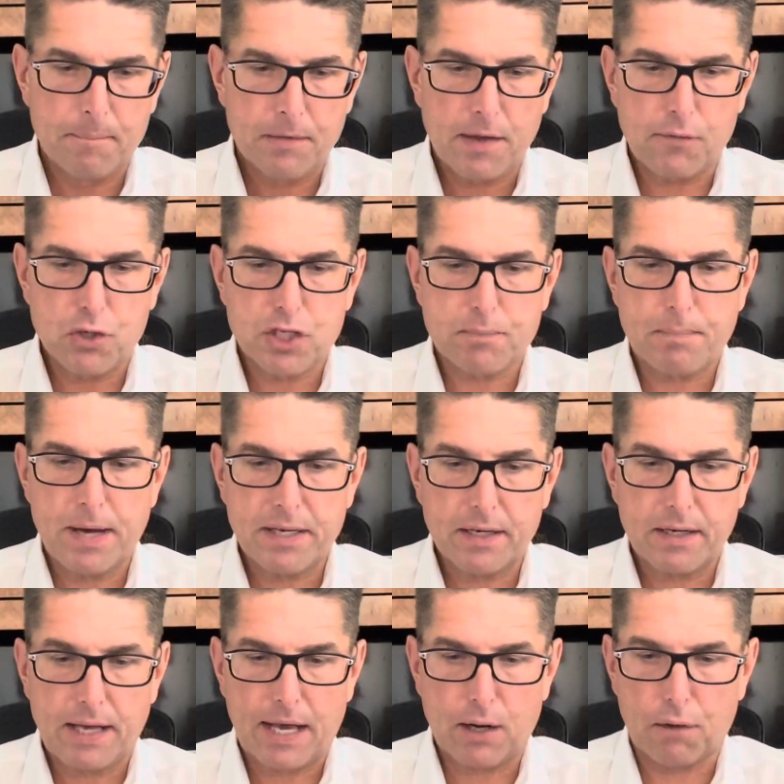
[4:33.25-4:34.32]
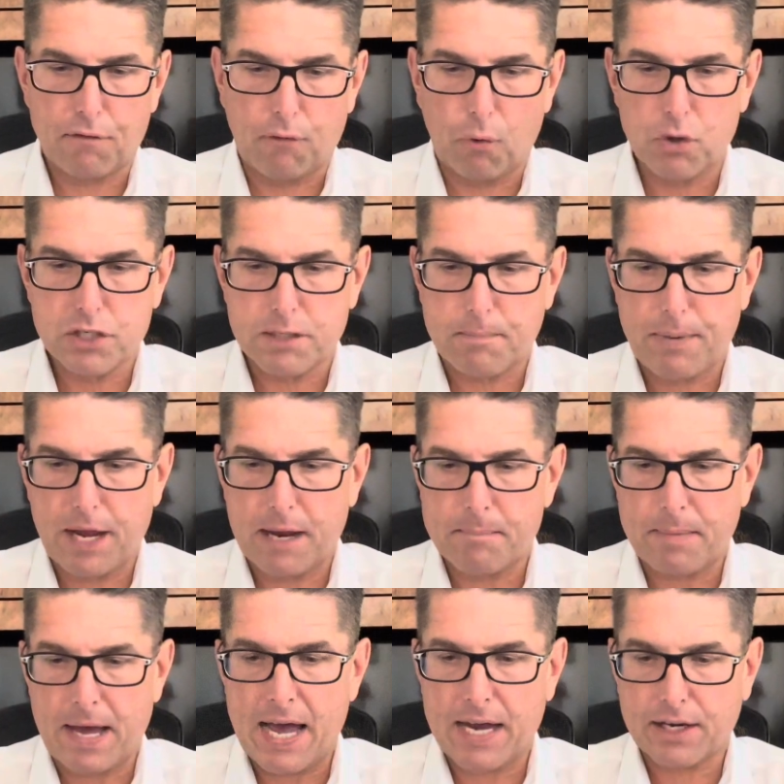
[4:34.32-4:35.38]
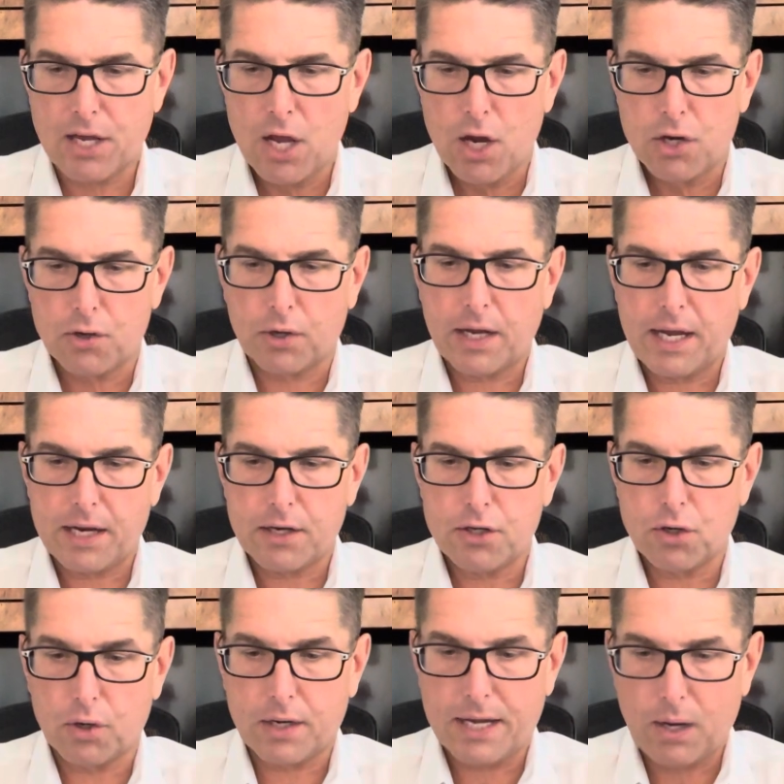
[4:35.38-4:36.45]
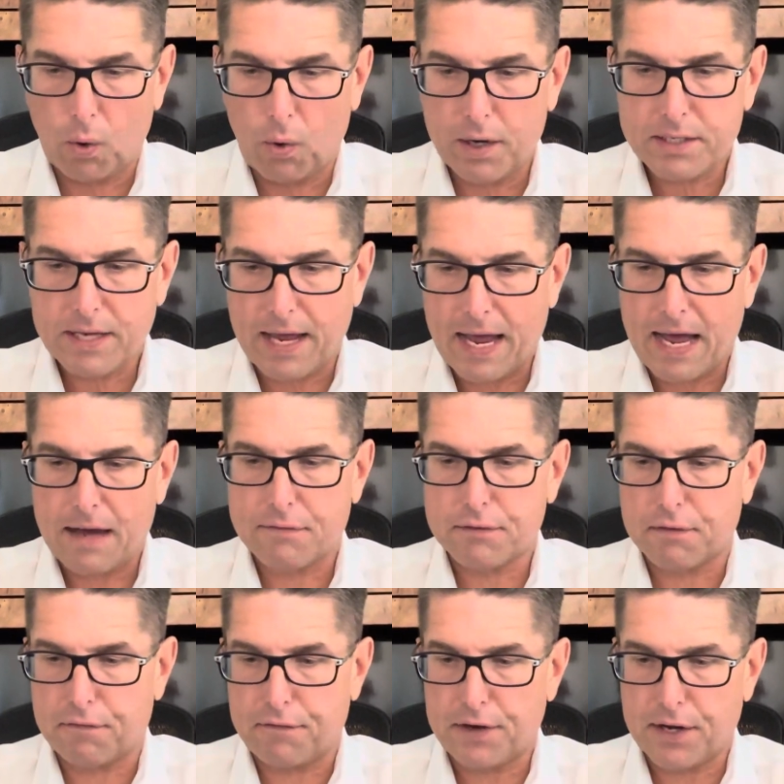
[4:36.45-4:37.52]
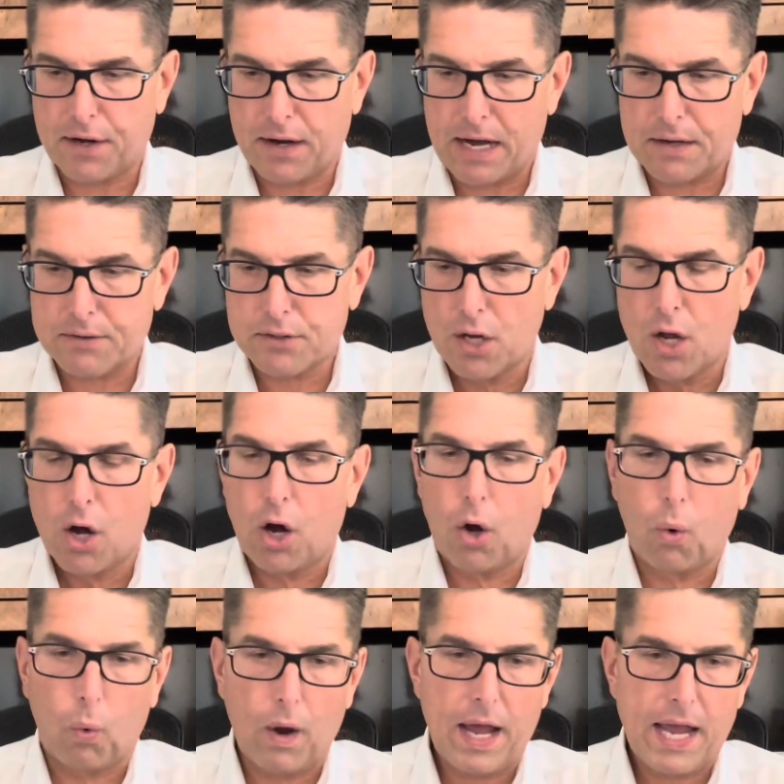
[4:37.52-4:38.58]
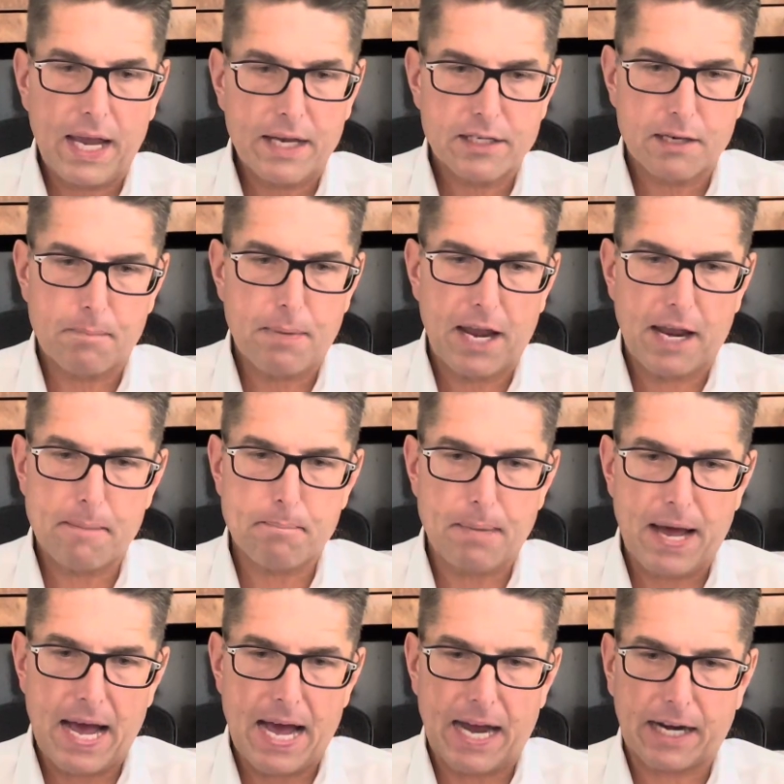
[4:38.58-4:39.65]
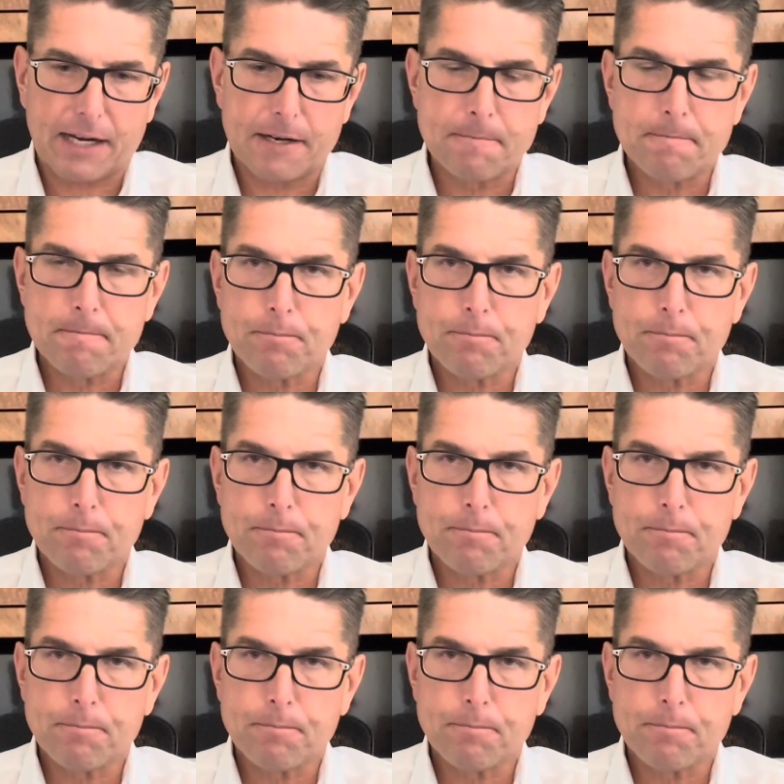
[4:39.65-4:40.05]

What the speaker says: If you spend it and are forced to pay it back, you're going to have to figure out a way to pay it back.